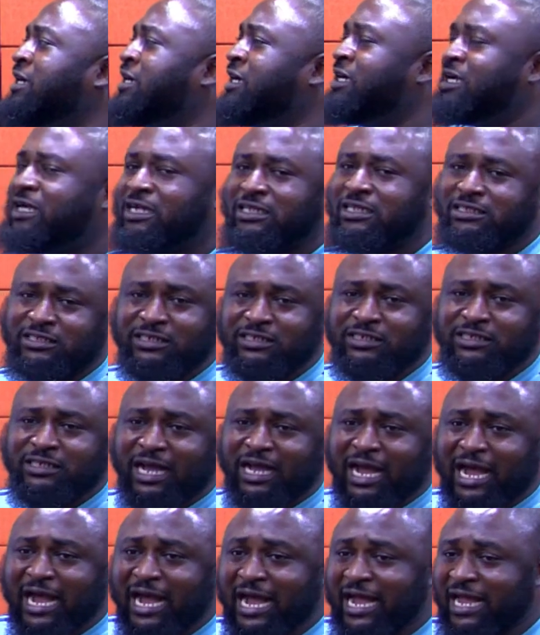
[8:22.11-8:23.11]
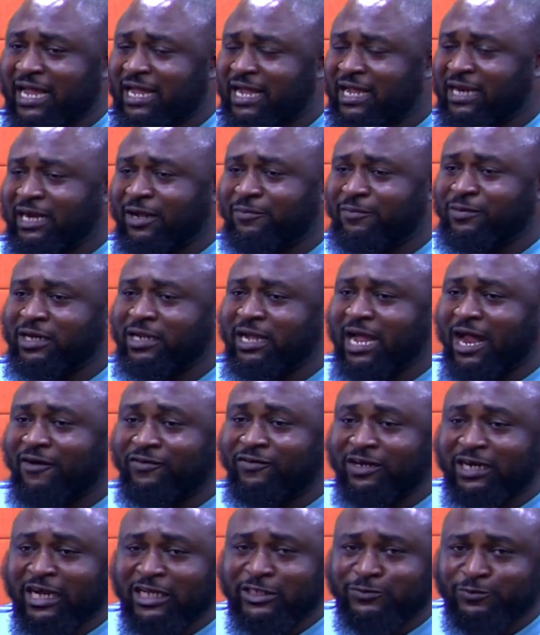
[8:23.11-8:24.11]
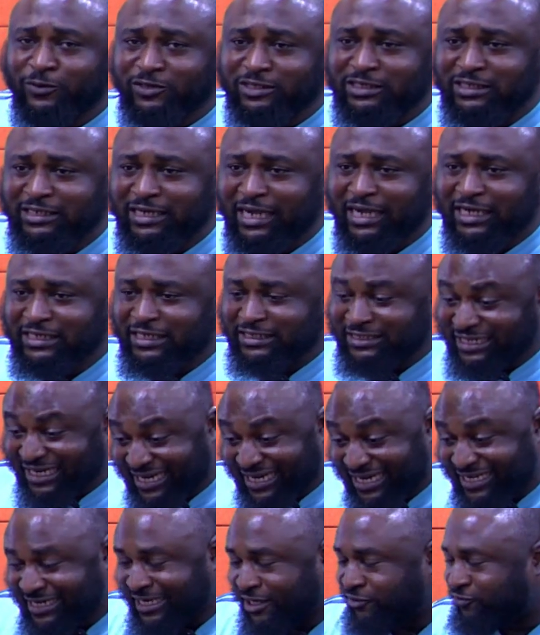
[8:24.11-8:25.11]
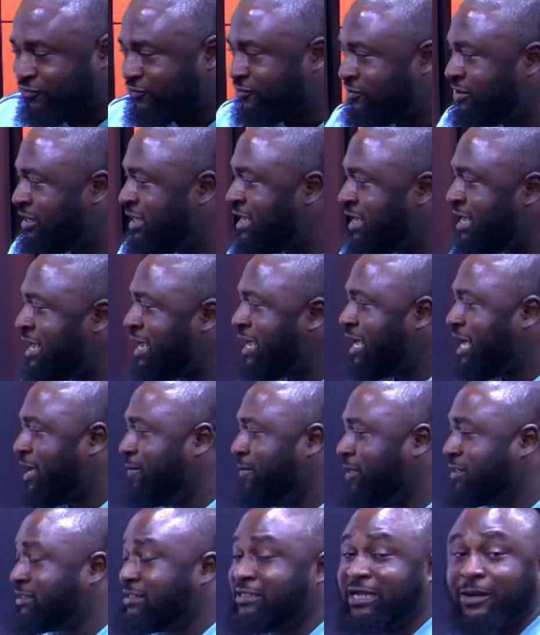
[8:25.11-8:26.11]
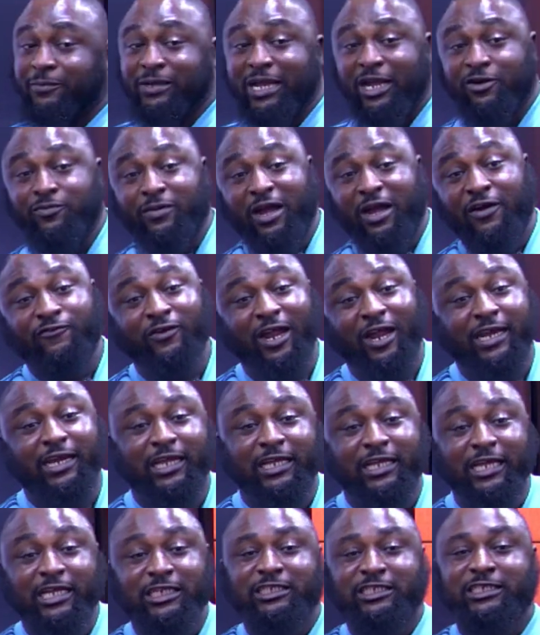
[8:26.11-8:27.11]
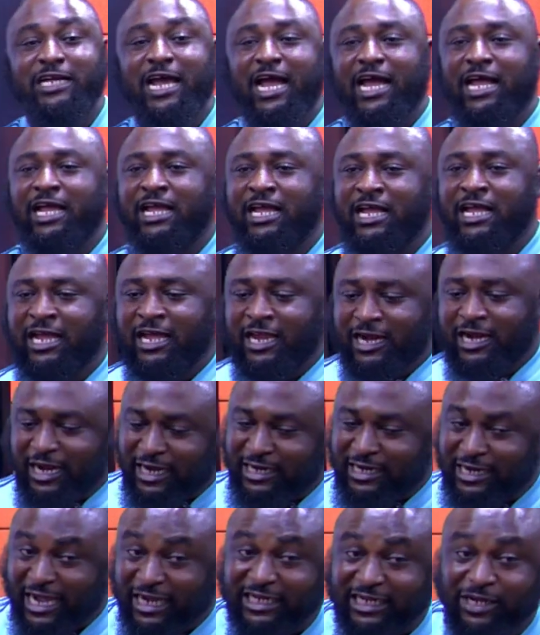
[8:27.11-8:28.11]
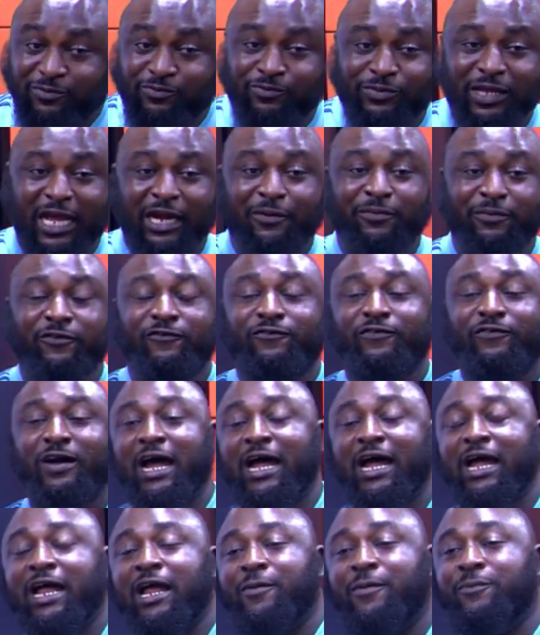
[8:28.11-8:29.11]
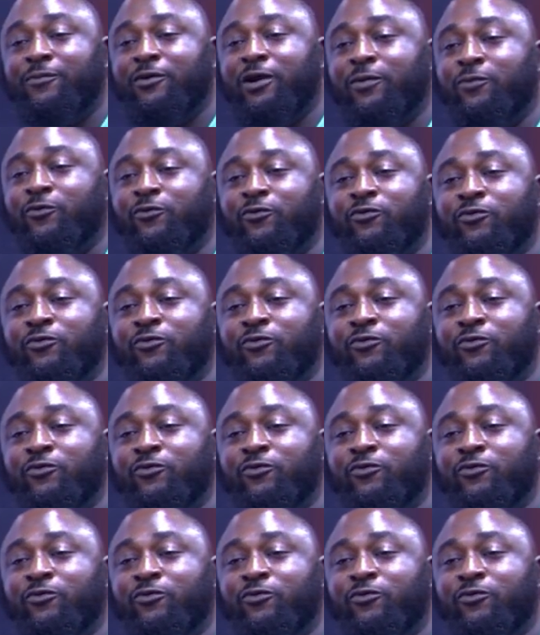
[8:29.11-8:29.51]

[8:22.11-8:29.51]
And see, and I'm the African Sporting Gazette. And then, basically, I'm here Friday, Yensia, Nadia Kimbi, and Memphis, and Bremo.